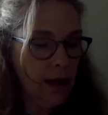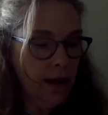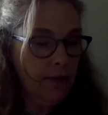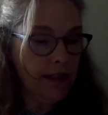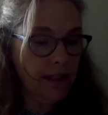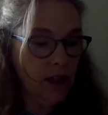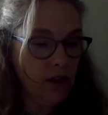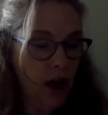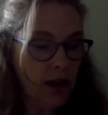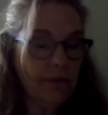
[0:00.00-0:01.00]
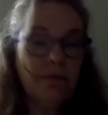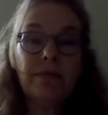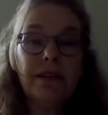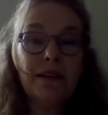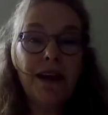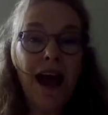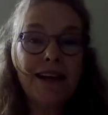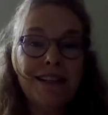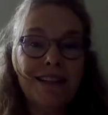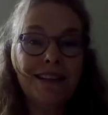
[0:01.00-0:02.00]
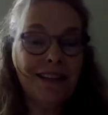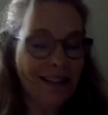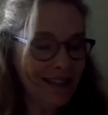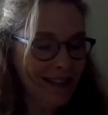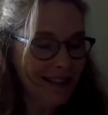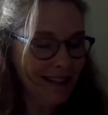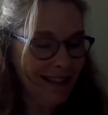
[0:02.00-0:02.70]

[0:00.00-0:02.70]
This, he thought, I did this.